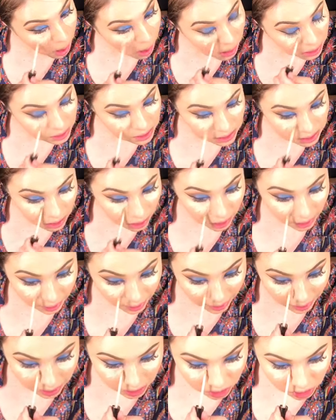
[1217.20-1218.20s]
It's not
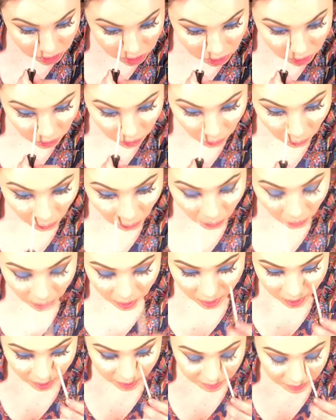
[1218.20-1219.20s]
like too,
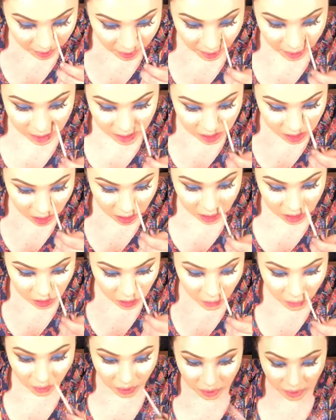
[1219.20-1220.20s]
I feel like it's not
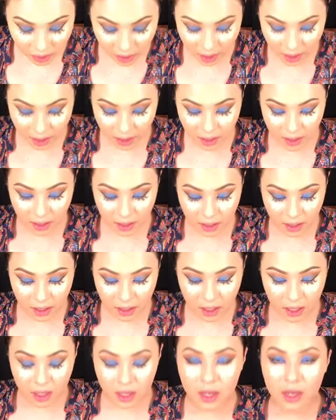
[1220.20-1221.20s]
too thick,
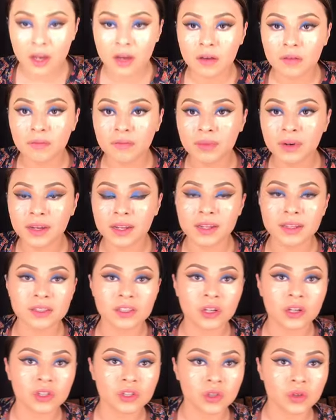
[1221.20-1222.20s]
but
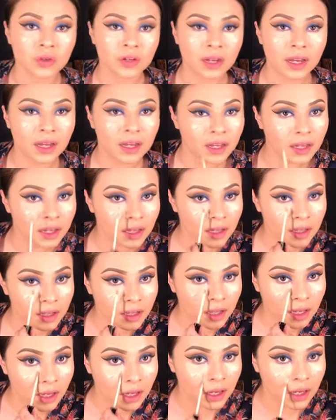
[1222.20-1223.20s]
it's also not
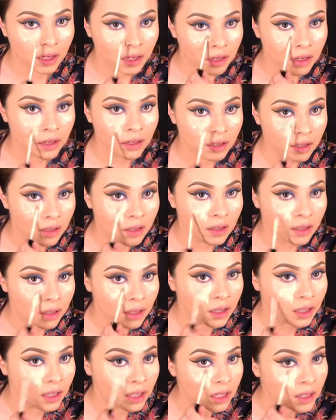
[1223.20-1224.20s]
like,
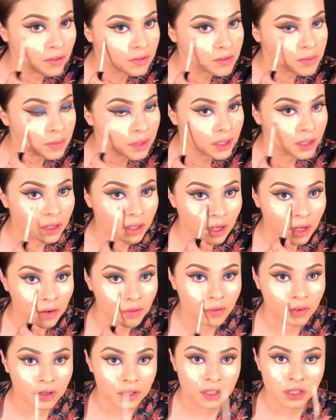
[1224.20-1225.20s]
it gives me the
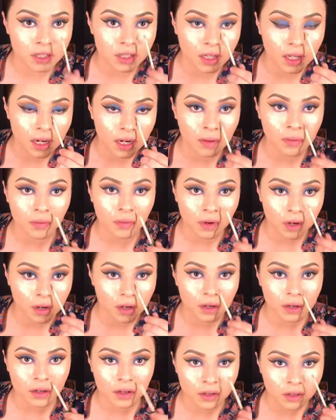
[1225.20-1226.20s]
coverage that I
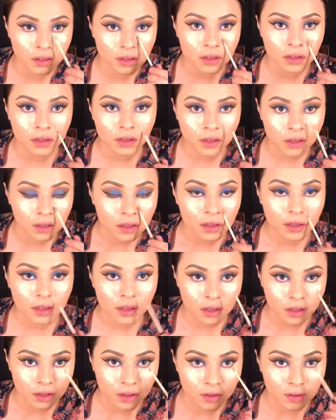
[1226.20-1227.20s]
want,
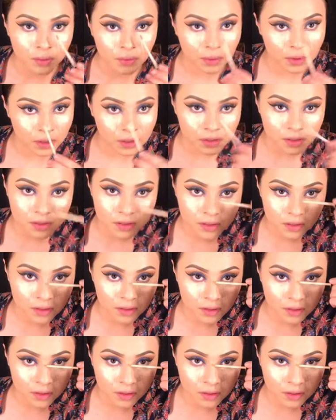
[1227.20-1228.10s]
in other words.